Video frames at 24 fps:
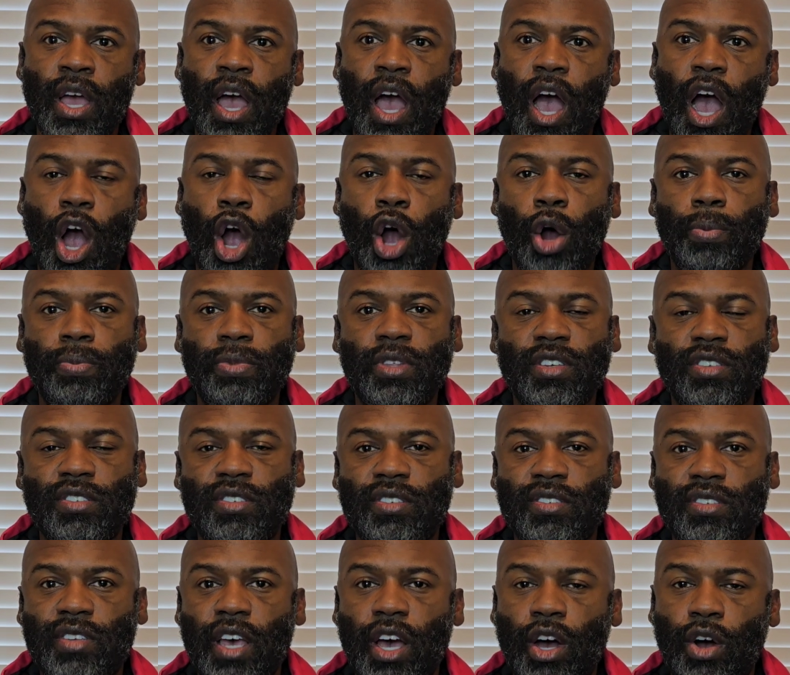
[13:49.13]
I hope this
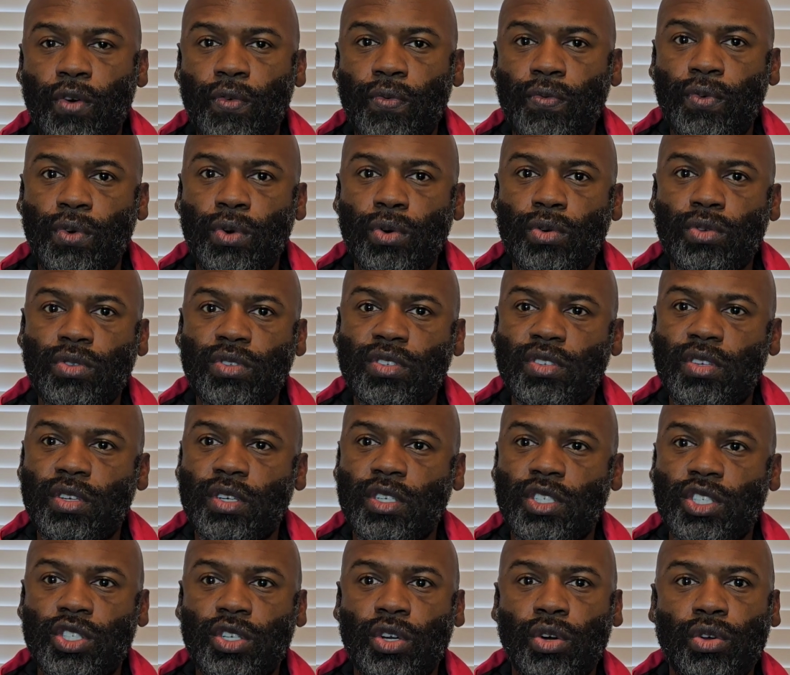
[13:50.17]
is helpful to
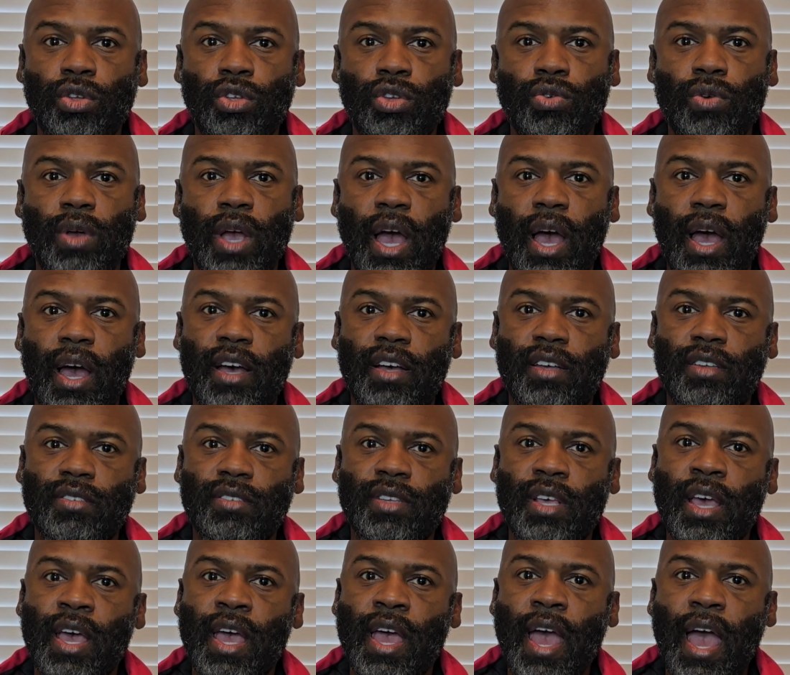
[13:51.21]
show you guys
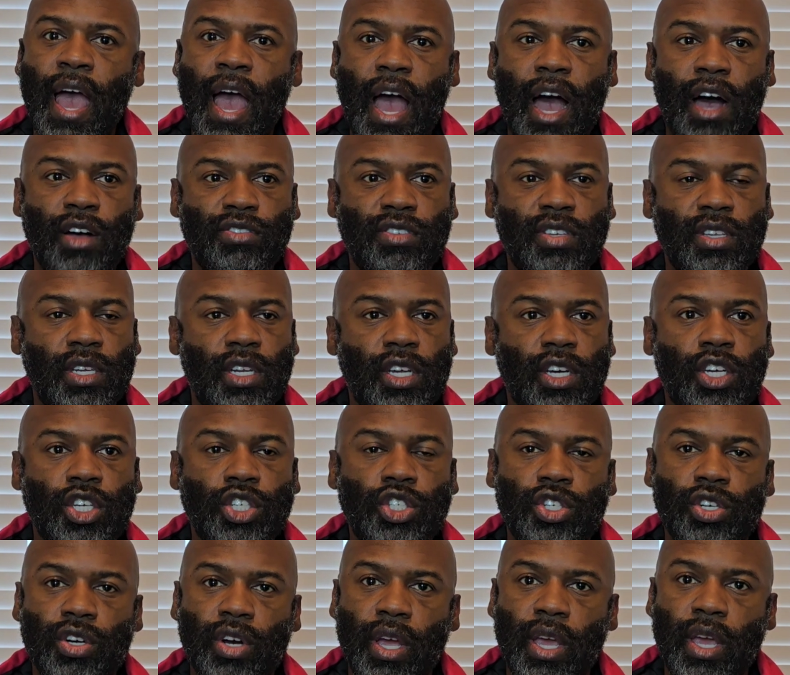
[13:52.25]
how to look
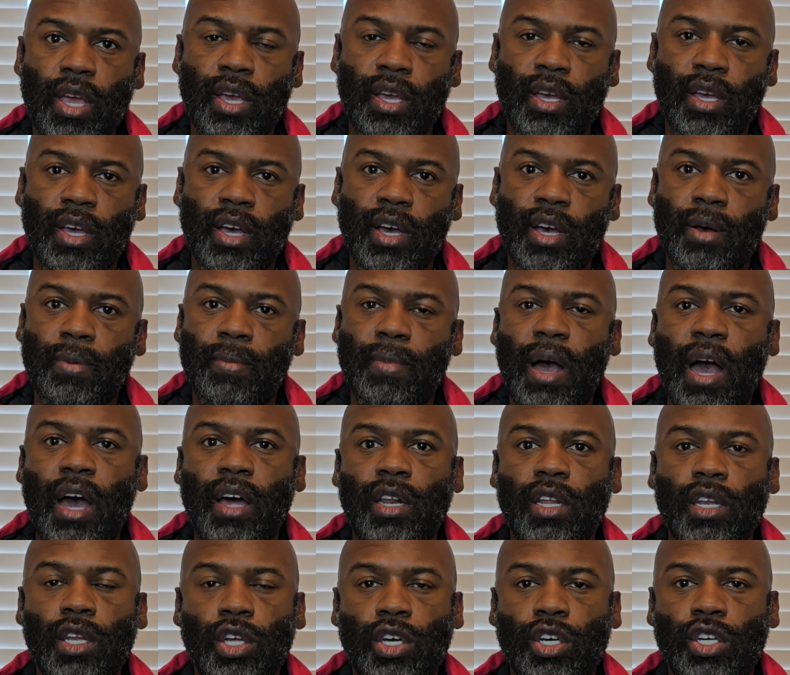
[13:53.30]
at your income, how
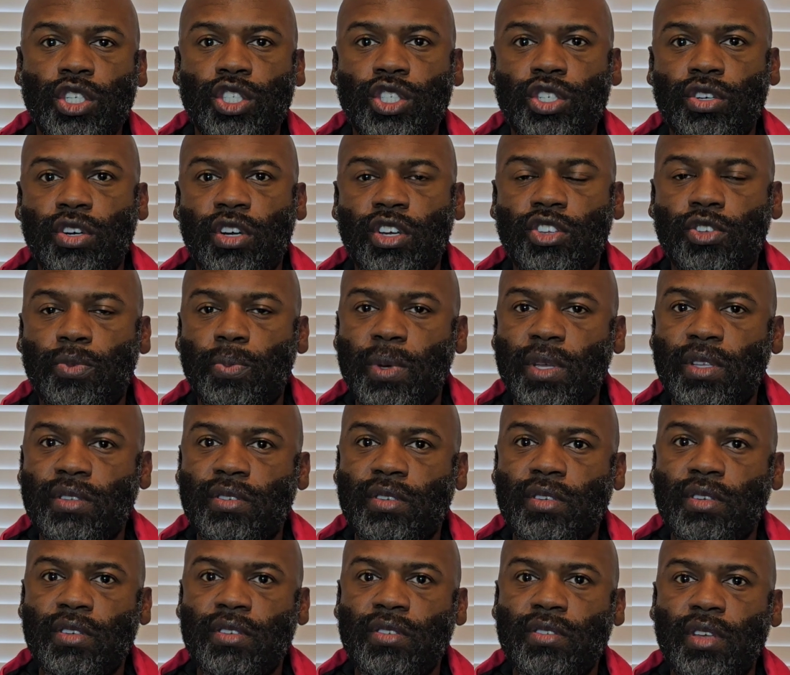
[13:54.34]
to look at your
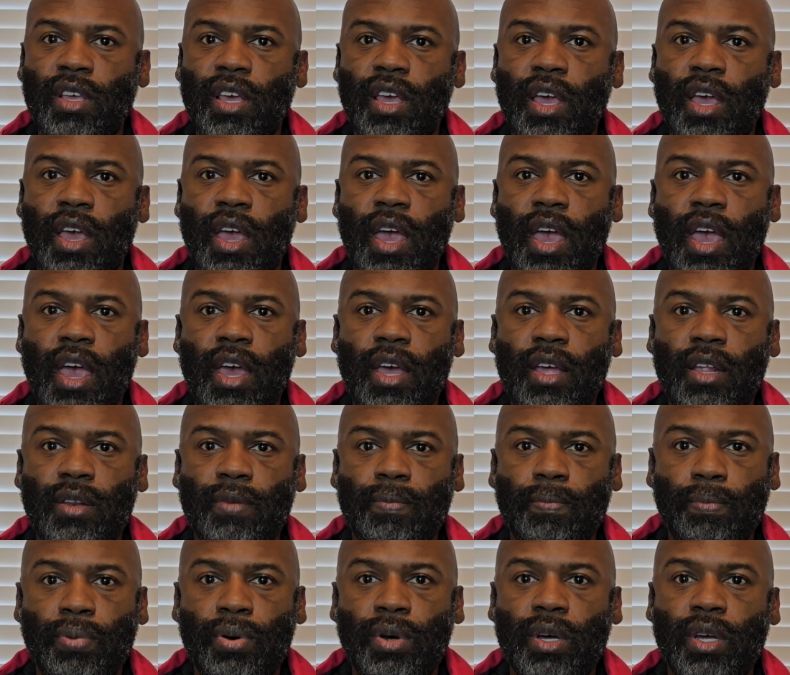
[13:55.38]
expenses,
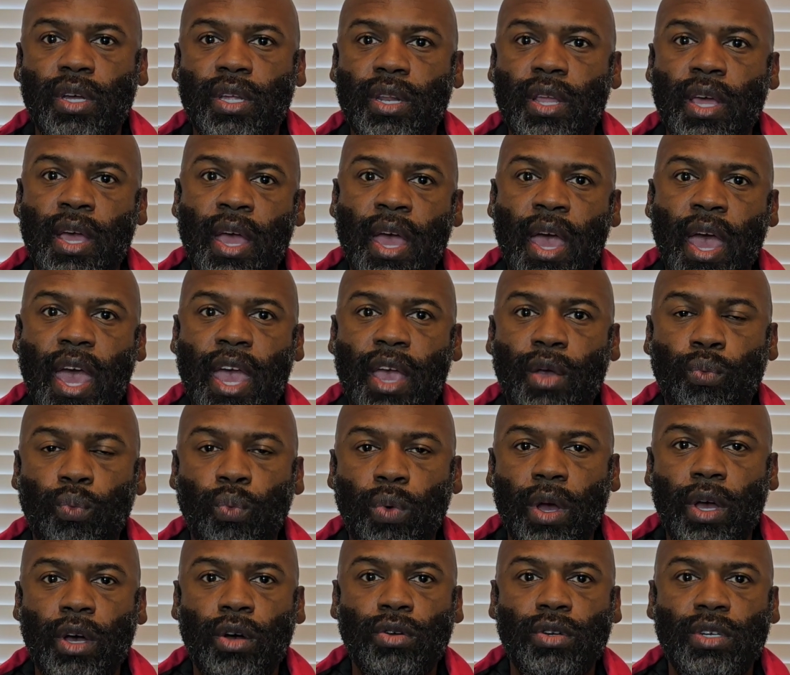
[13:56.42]
and put a
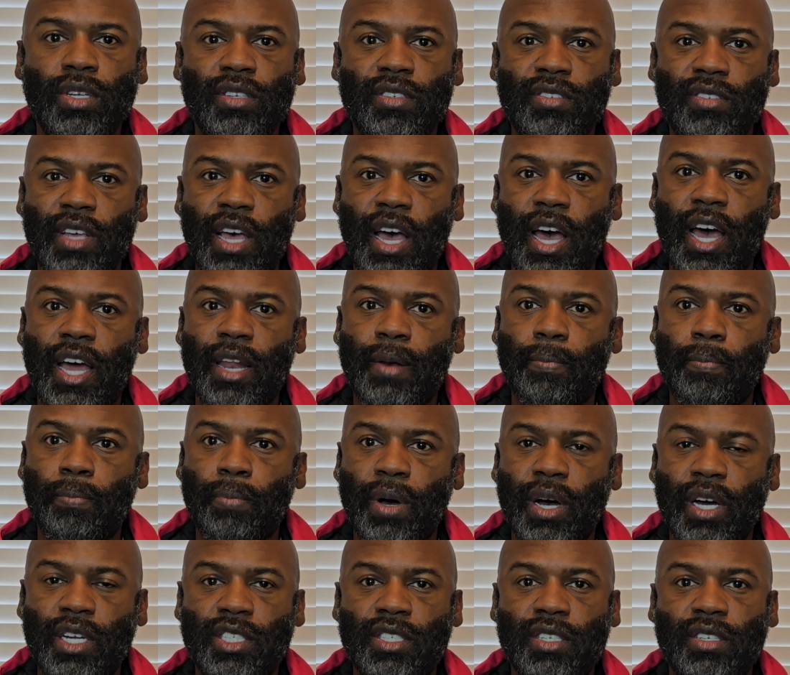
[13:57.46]
well-designed
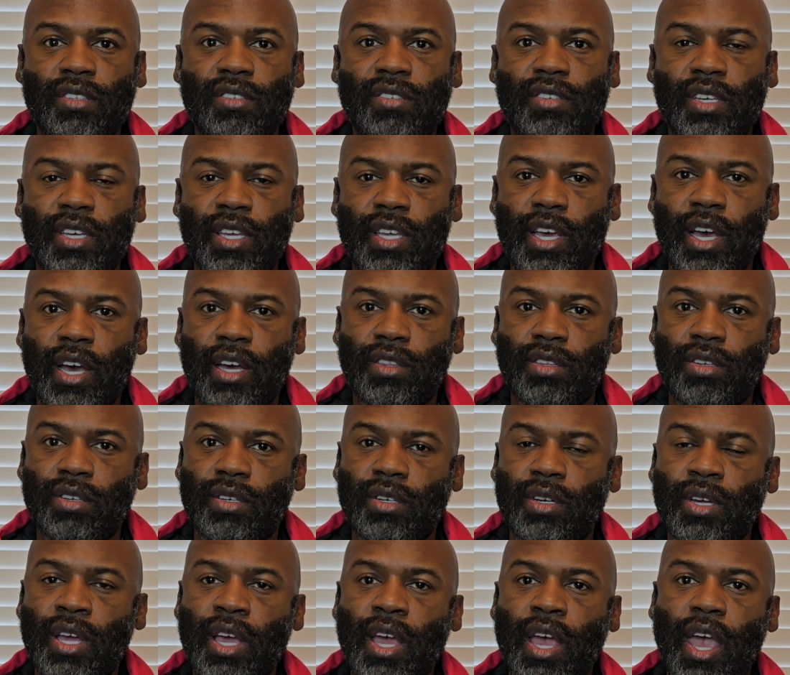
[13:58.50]
budget
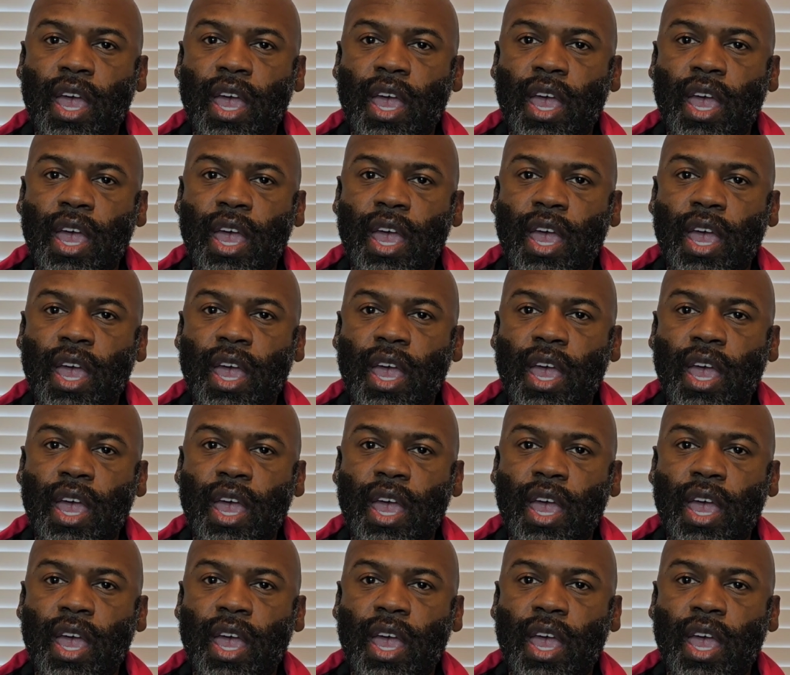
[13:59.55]
together.